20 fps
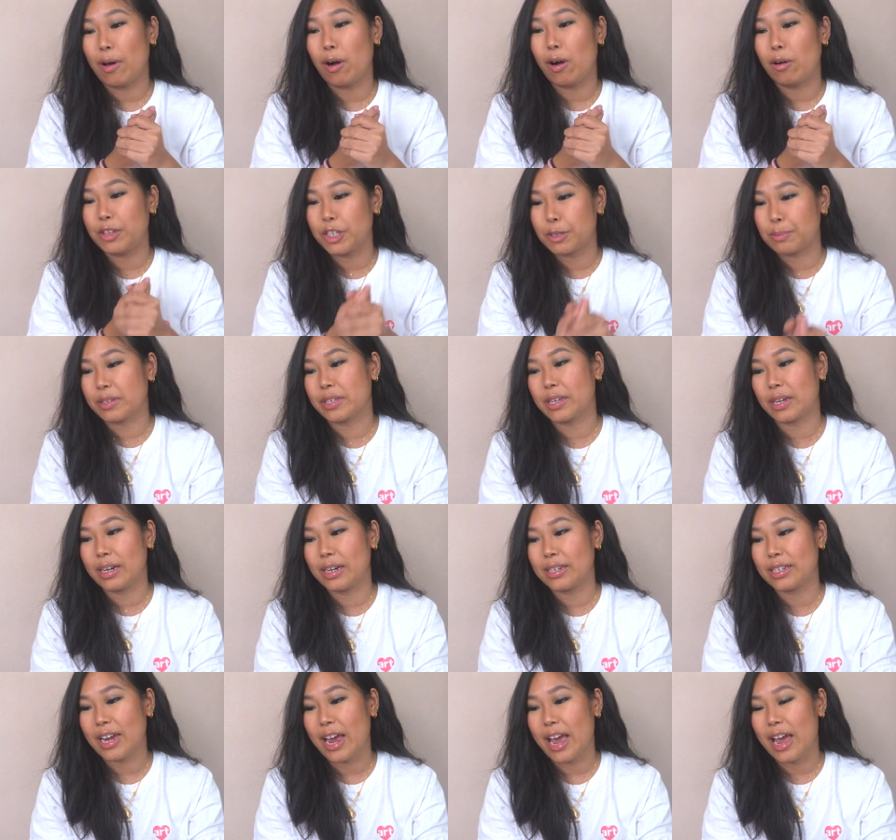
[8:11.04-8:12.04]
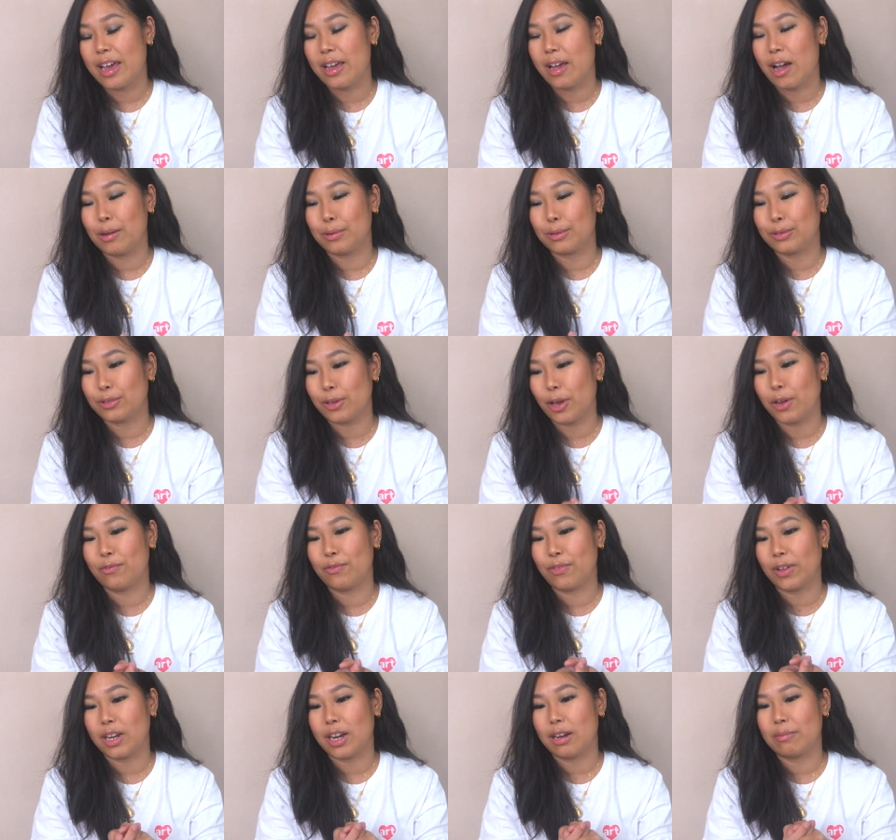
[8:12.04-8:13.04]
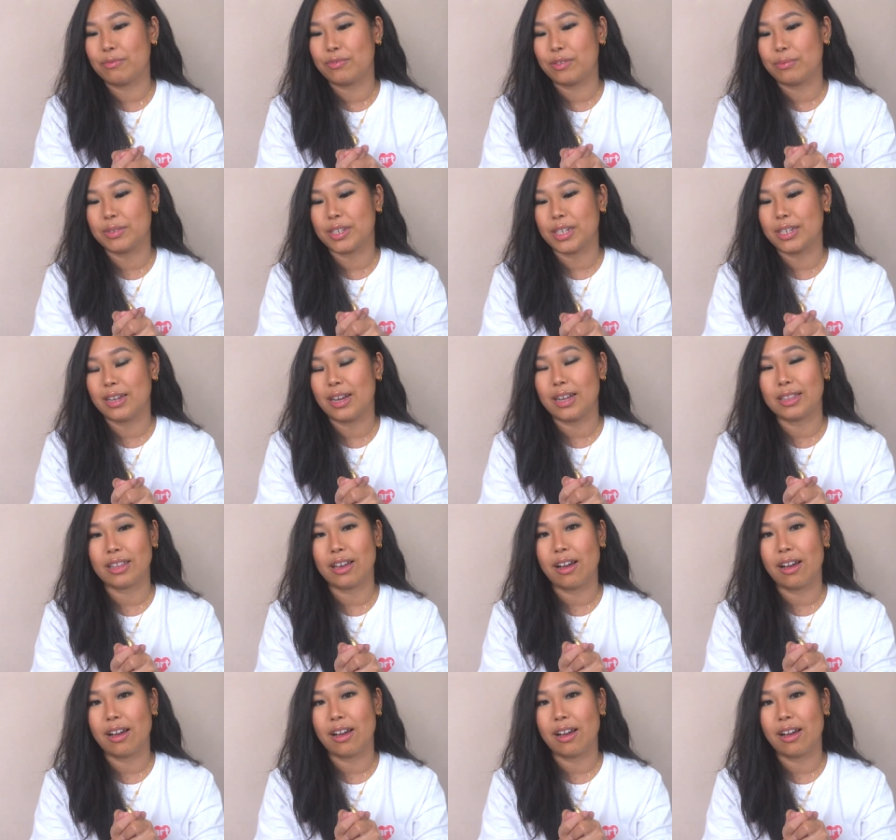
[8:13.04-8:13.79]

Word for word: But on this particular day, I was so full up from dinner